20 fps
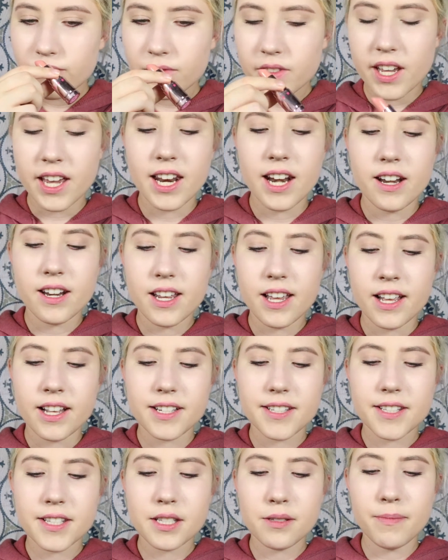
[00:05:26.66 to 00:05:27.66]
And
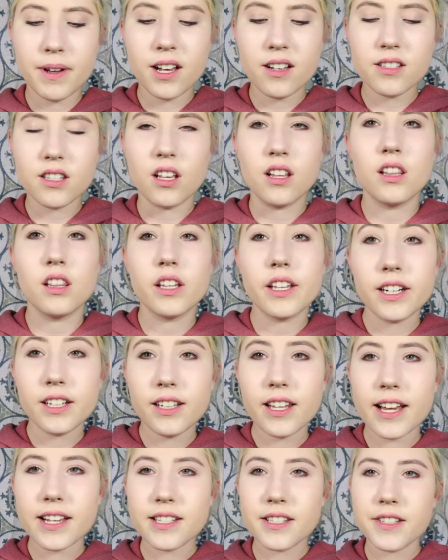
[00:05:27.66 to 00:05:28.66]
it smells a
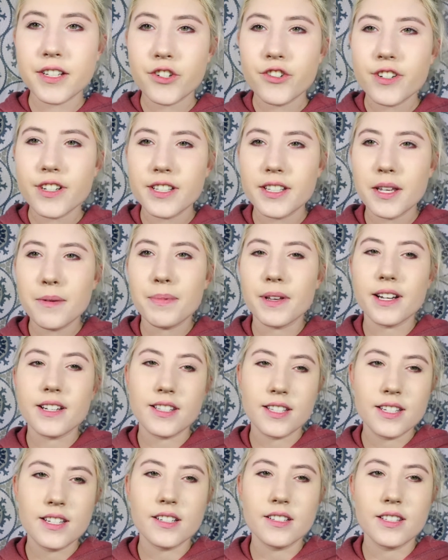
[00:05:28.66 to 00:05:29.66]
little less citrusy, but it
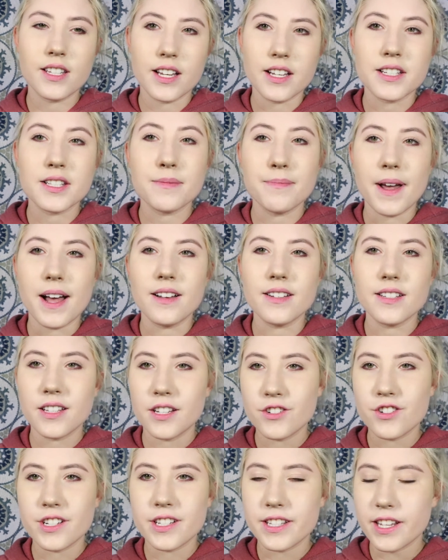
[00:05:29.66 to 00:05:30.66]
still does smell
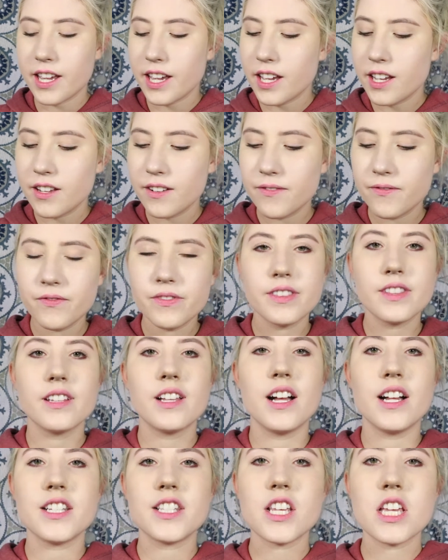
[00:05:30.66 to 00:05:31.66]
citrusy.
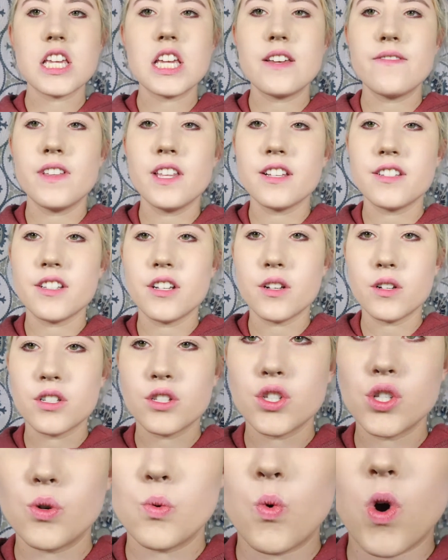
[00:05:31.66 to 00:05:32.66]
Let's give this a
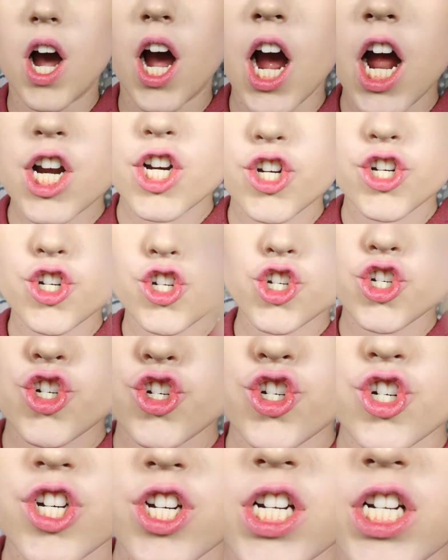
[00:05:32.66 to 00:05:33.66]

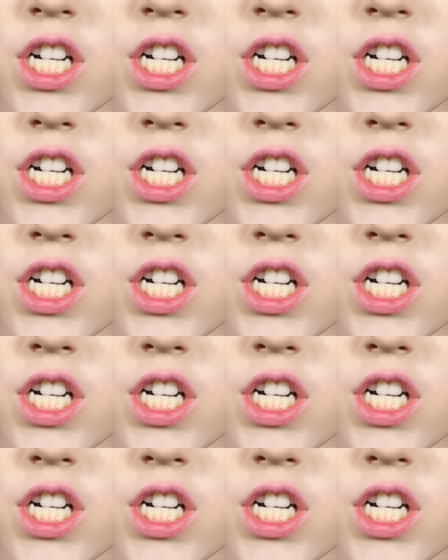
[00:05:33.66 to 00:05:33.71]
swatch.